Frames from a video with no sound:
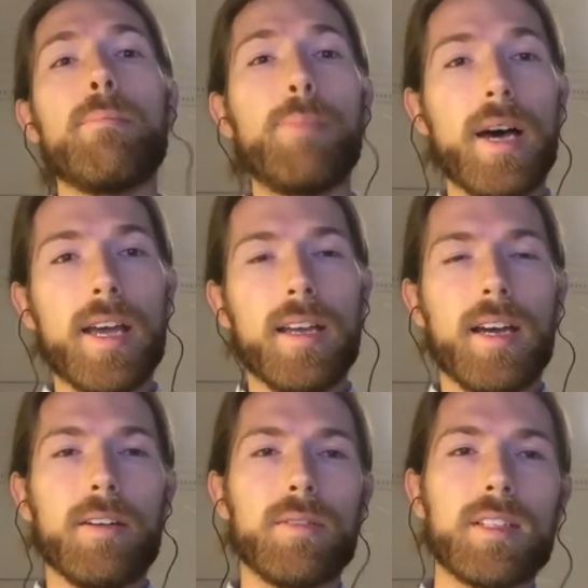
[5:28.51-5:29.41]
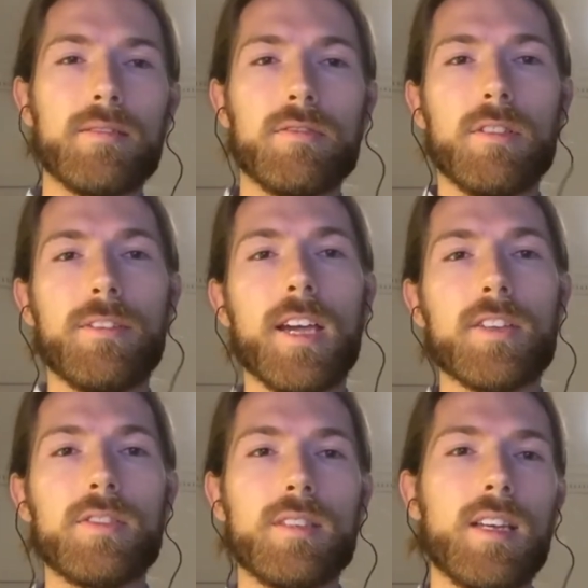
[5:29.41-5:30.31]
But I received a
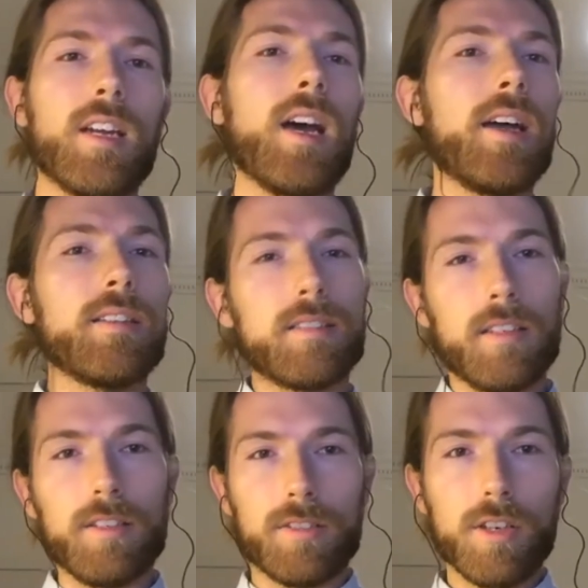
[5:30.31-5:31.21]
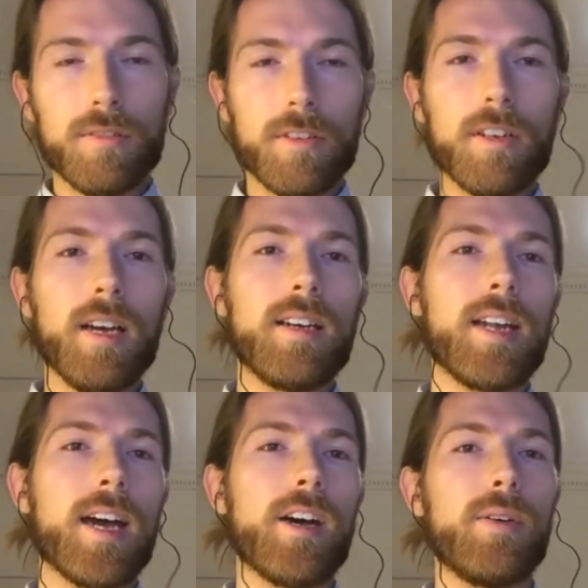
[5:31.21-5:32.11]
notification saying, ah, this deal is over and
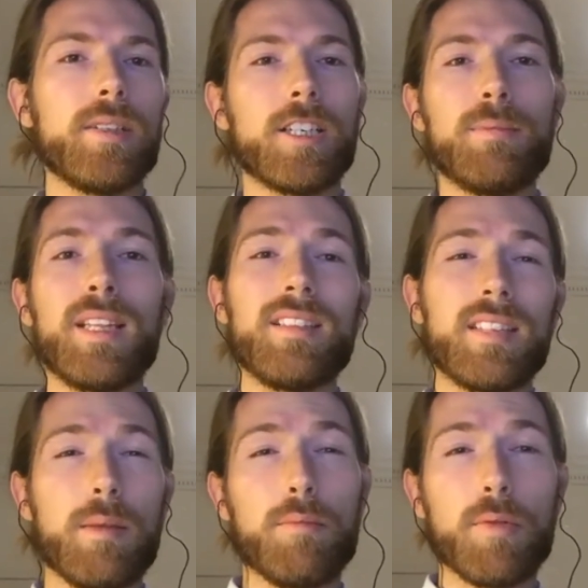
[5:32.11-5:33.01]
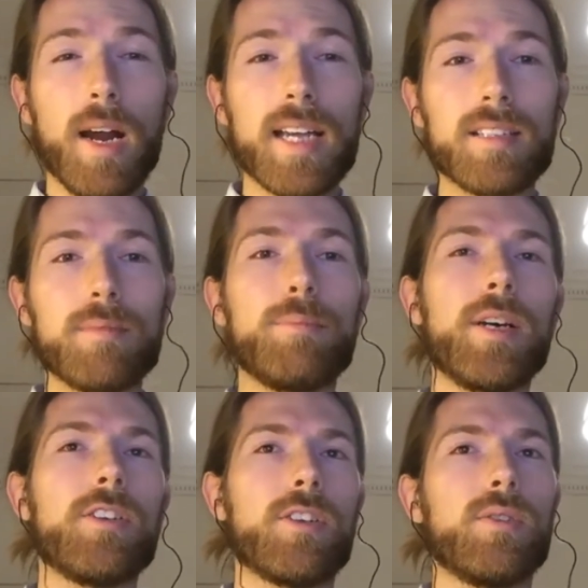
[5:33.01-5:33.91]
now it's going to be the same price,
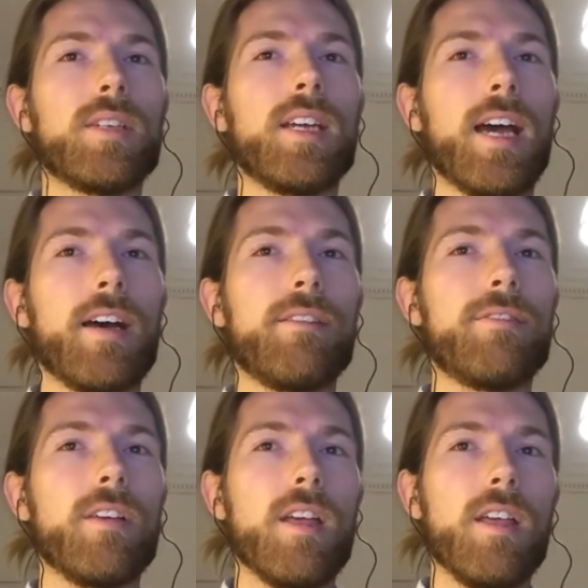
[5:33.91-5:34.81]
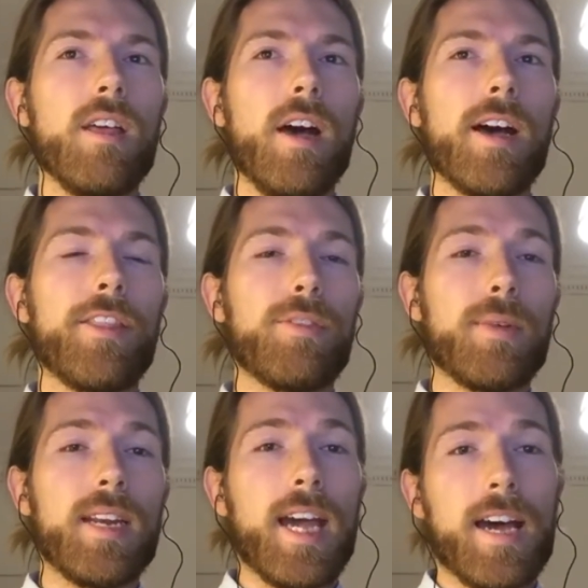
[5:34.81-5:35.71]
but you're going to only have
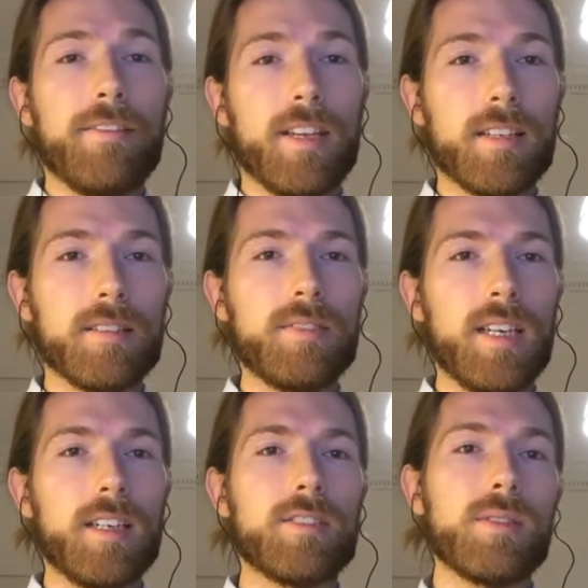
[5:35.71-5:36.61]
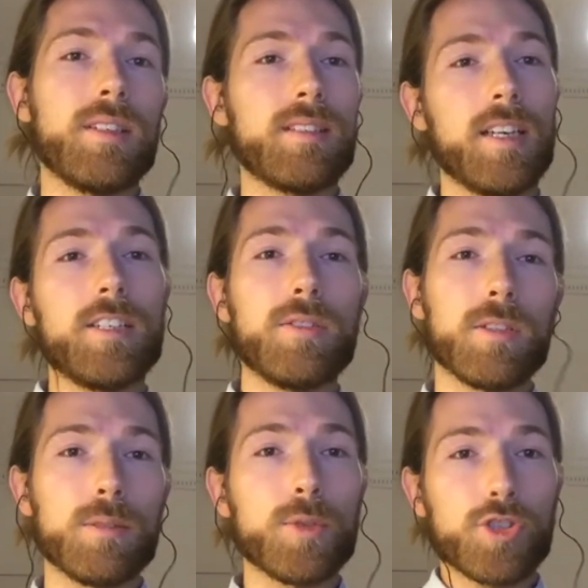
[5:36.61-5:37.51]
3.5 gigs of data. So I decided to do a
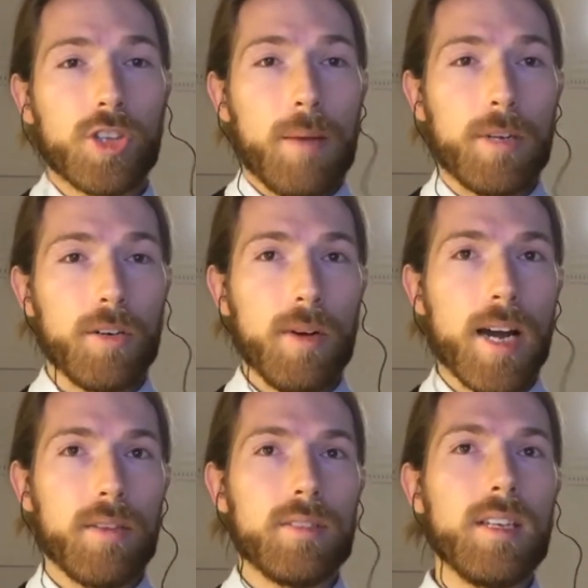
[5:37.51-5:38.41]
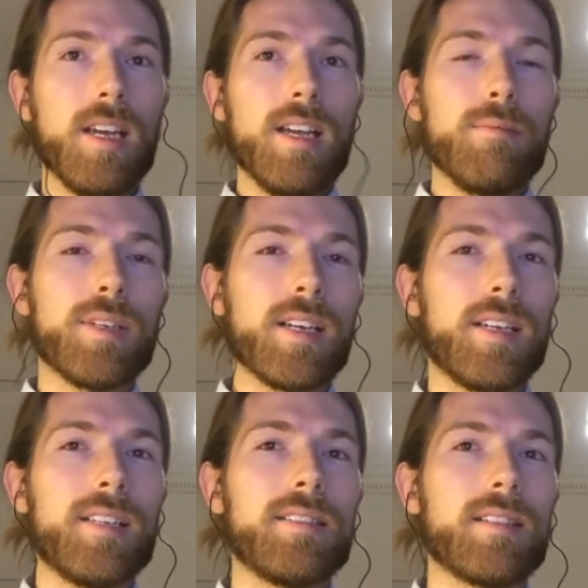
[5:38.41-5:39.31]
little more shopping around
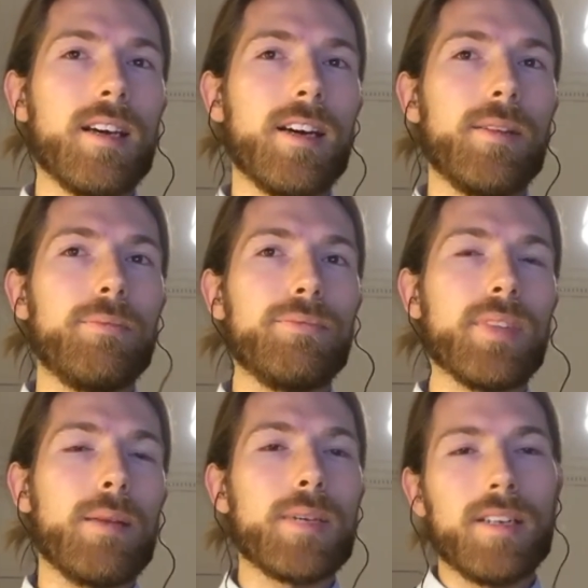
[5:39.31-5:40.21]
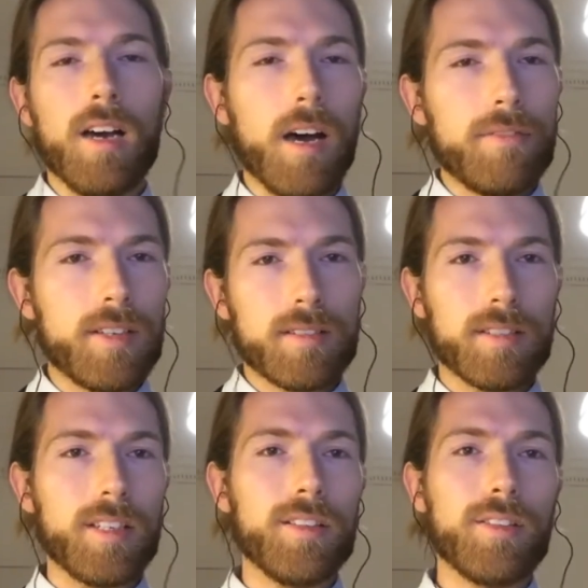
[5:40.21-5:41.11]
because, I mean,
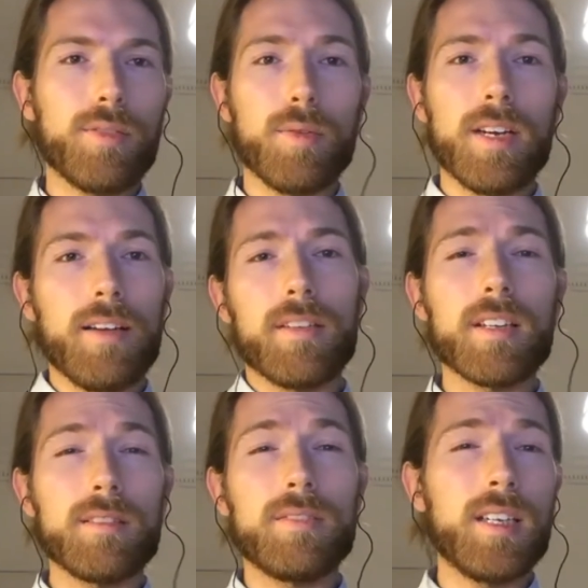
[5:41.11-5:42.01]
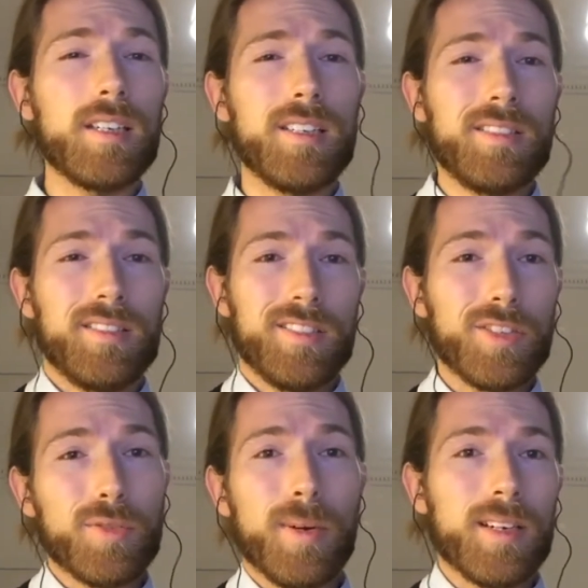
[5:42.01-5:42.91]
obviously 3.5 gigs of data is
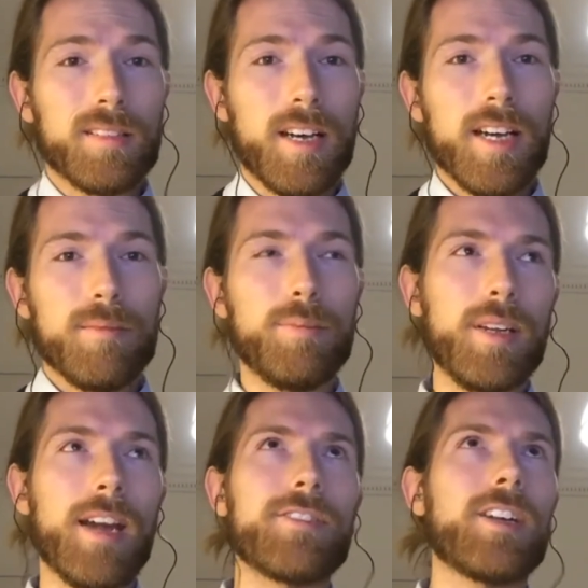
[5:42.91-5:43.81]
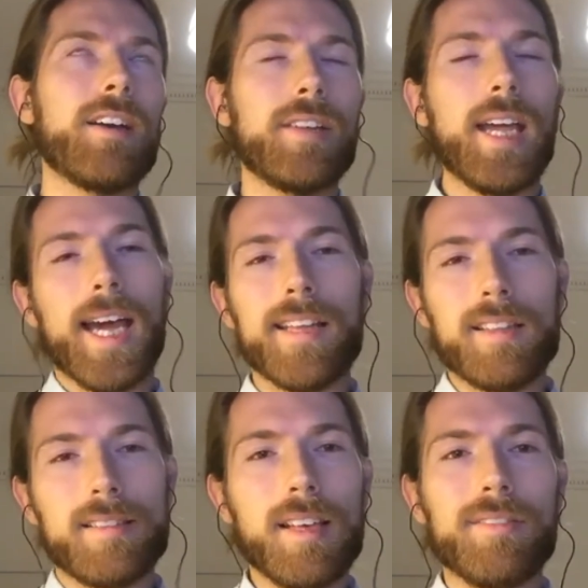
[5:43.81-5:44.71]
still quite a lot, but after having had
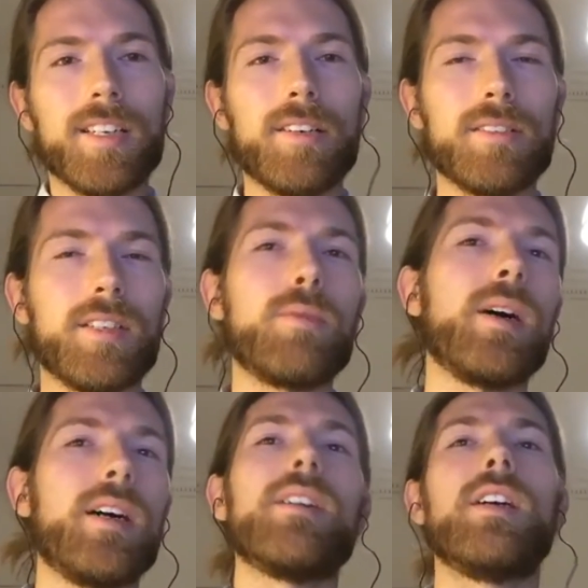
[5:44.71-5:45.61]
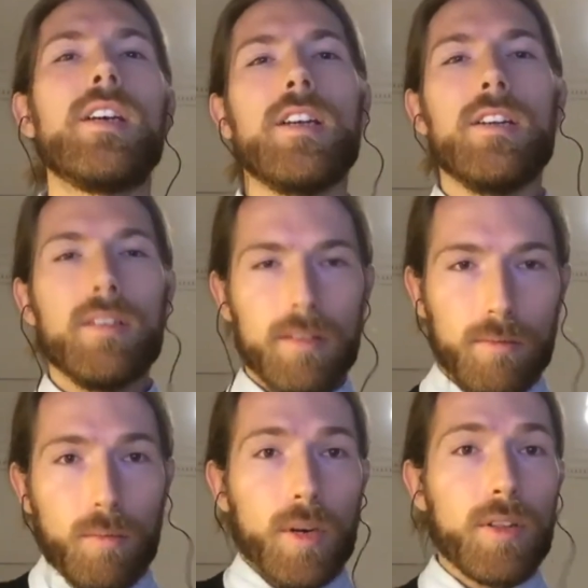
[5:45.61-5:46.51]
the 7, I was like, well,
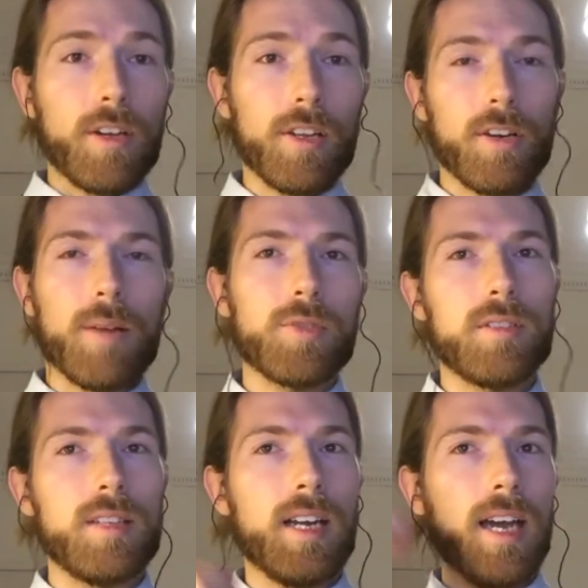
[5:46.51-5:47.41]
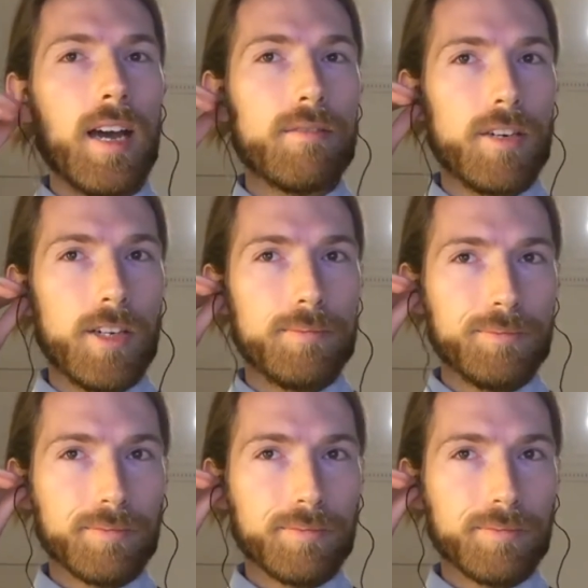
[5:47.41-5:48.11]
what are the other options that I have here?